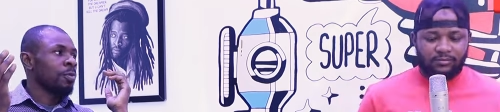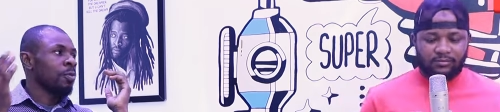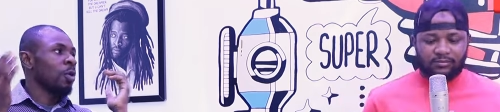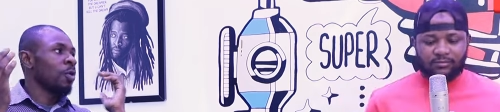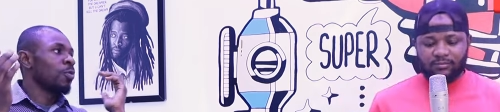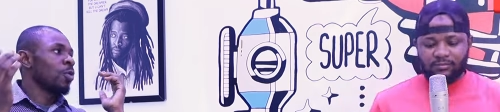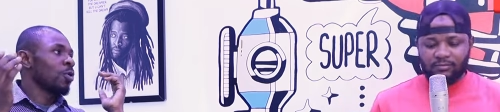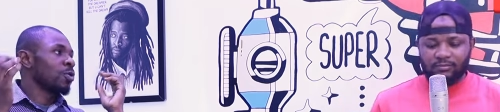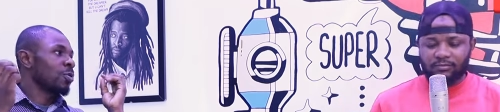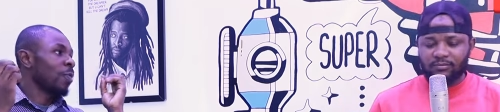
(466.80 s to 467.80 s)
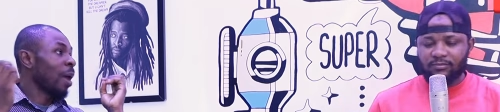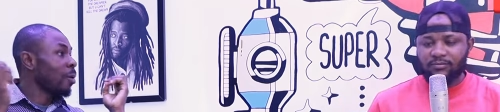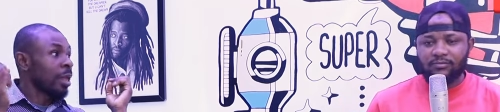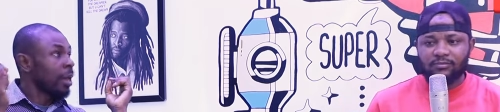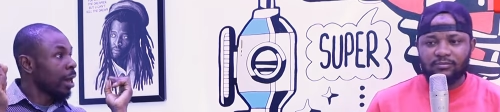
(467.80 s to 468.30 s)
Speaker 1: But bros, now you
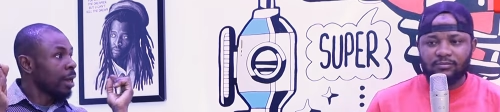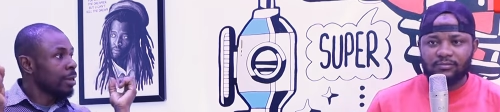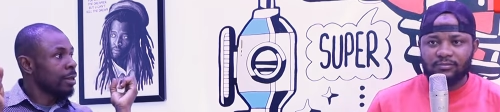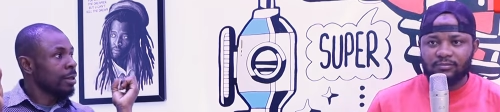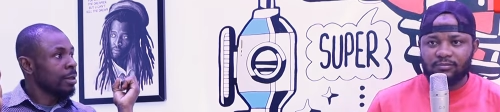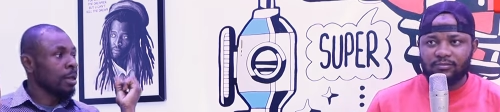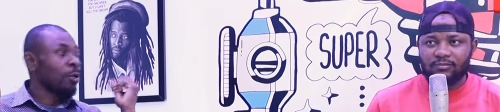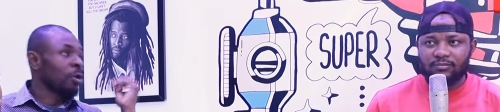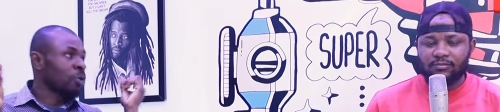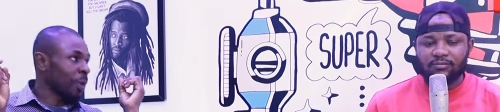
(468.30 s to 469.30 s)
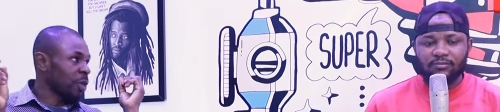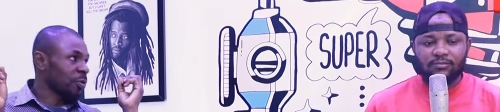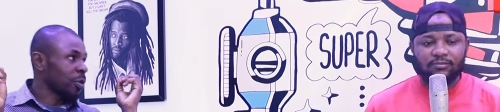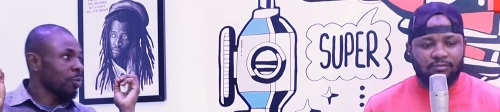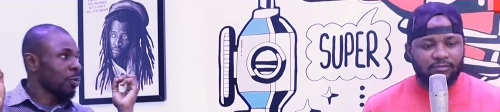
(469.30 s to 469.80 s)
tell lie. The question passed
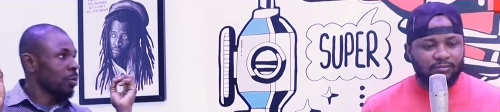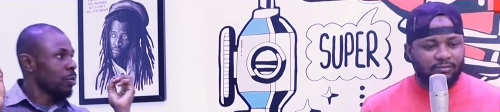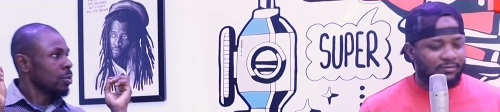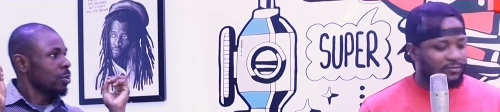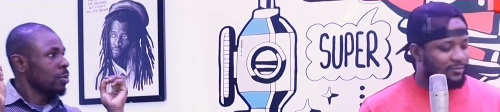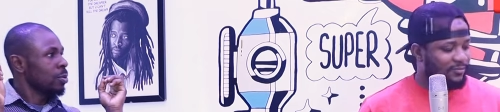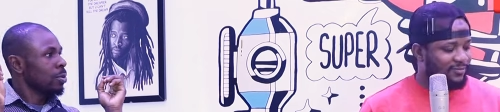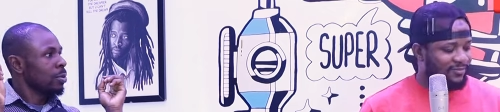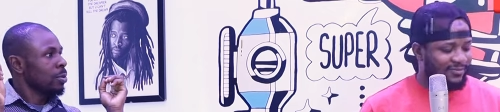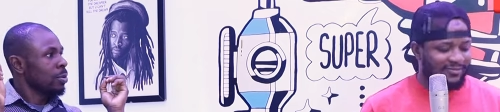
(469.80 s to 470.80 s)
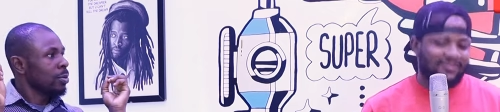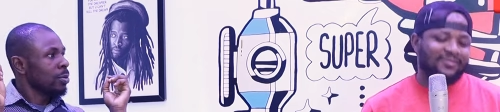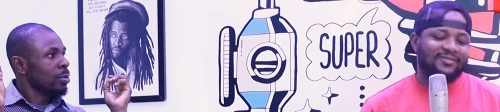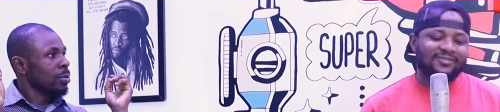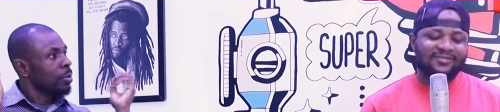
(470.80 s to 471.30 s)
me small.
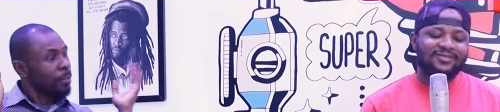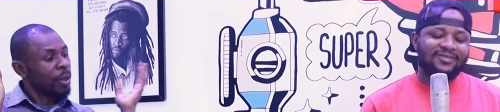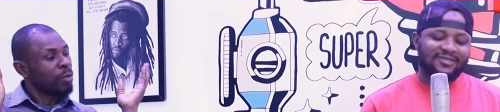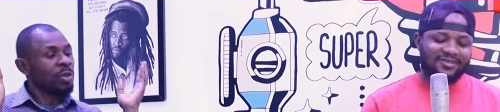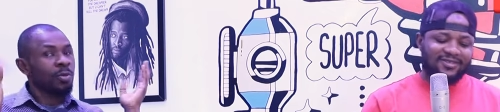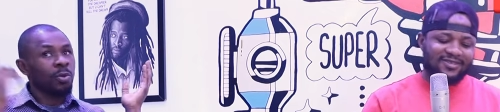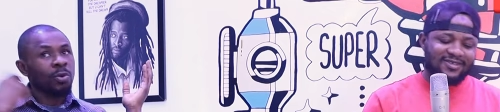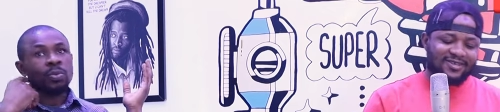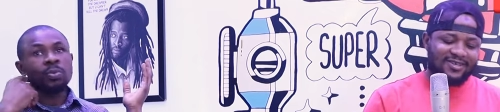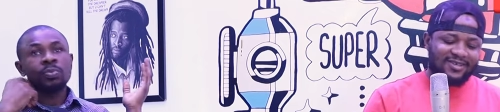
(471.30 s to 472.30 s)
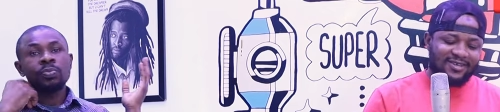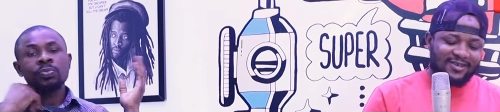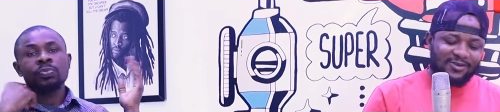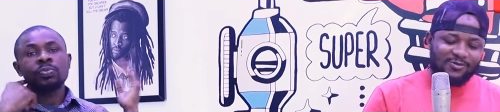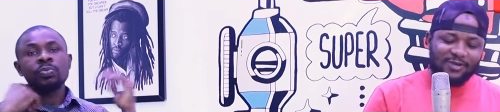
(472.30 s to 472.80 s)
It passed me small.
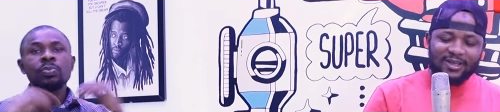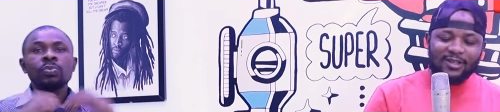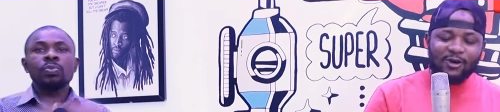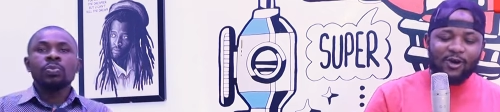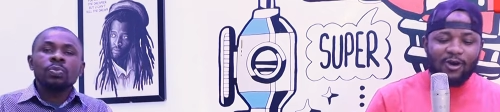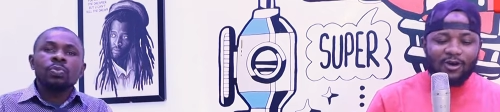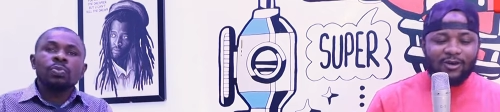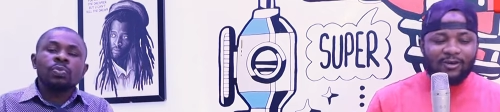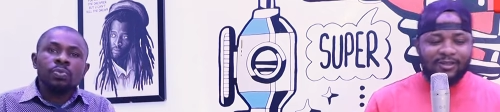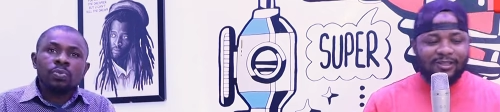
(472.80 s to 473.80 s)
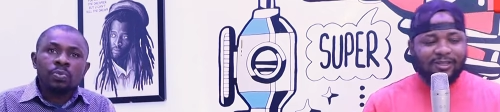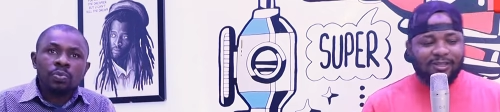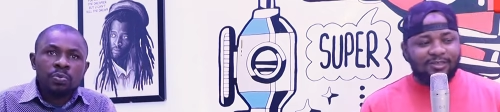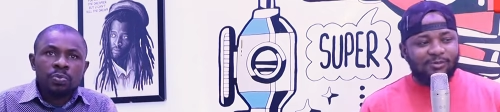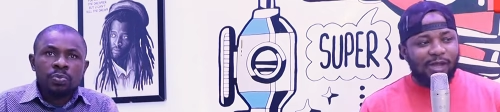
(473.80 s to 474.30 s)
Speaker 2: Well, all
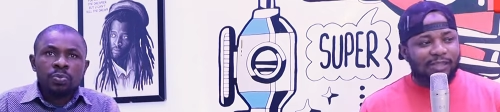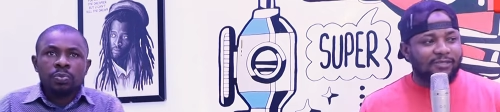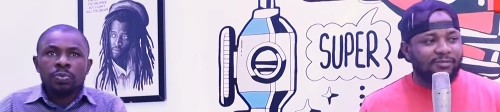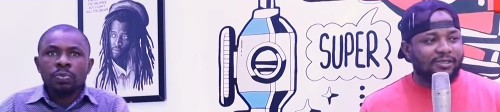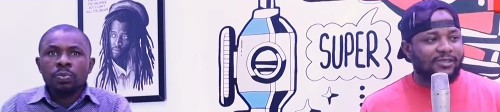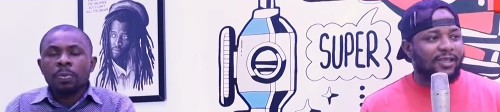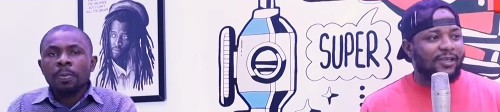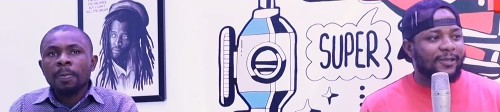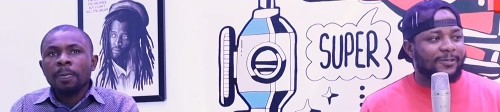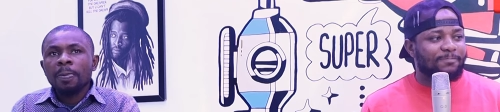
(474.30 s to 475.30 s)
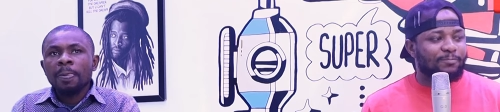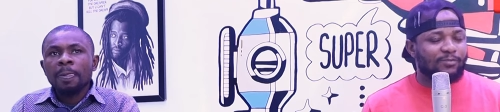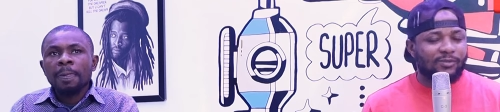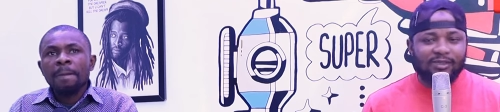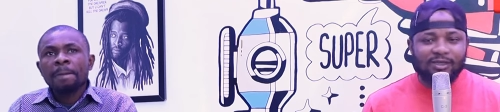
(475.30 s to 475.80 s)
one thing they said,
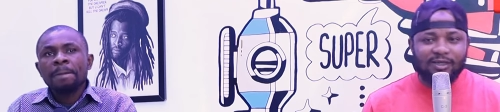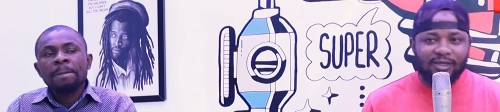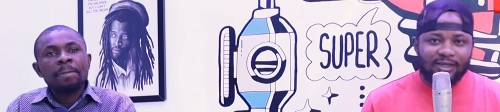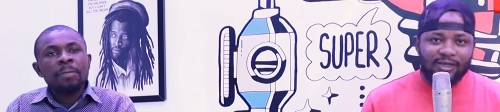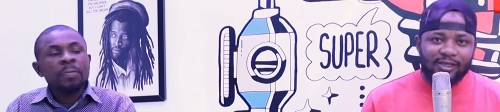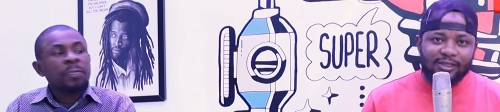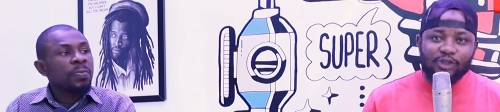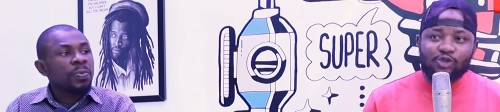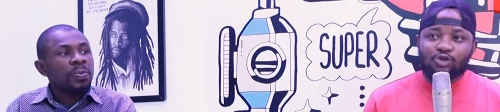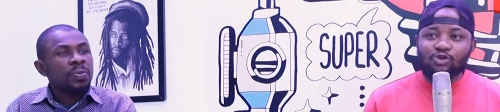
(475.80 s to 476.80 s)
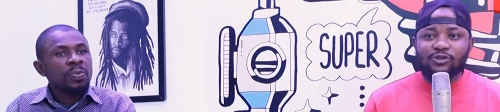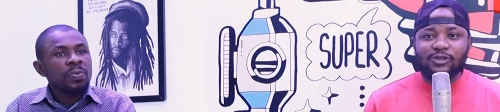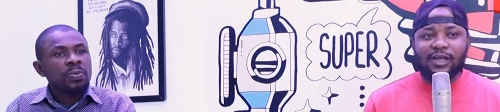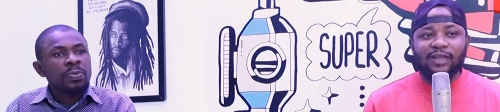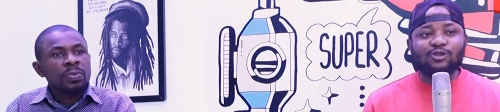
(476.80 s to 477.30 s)
the truth
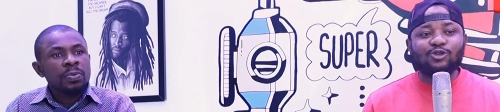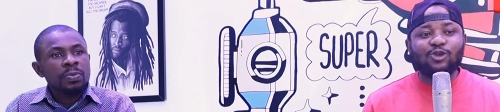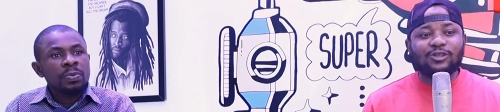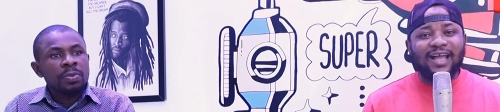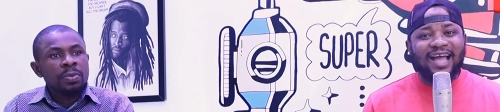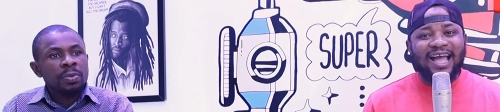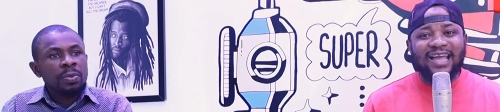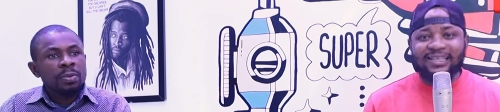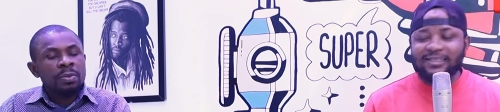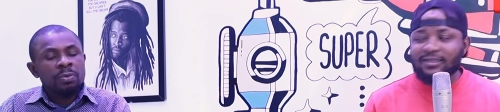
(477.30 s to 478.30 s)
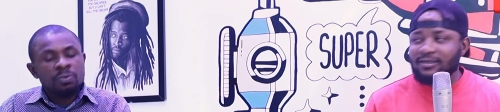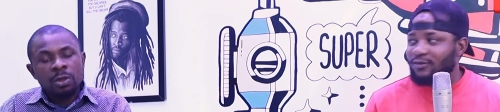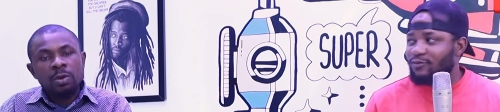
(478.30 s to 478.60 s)
cannot hide. That